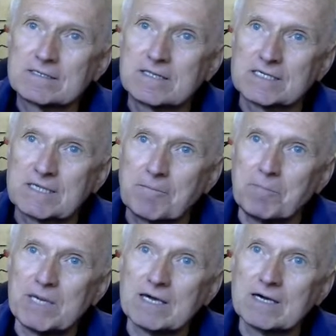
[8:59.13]
there's a
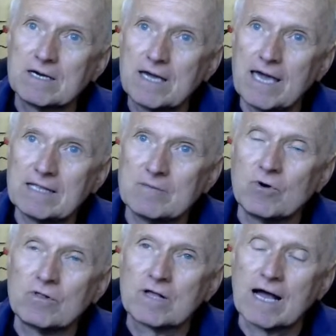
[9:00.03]
big
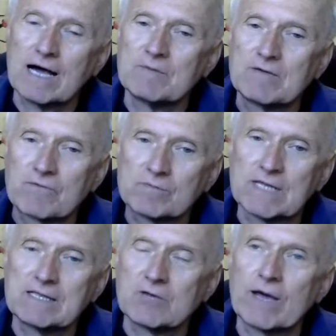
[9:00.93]
animal coming from that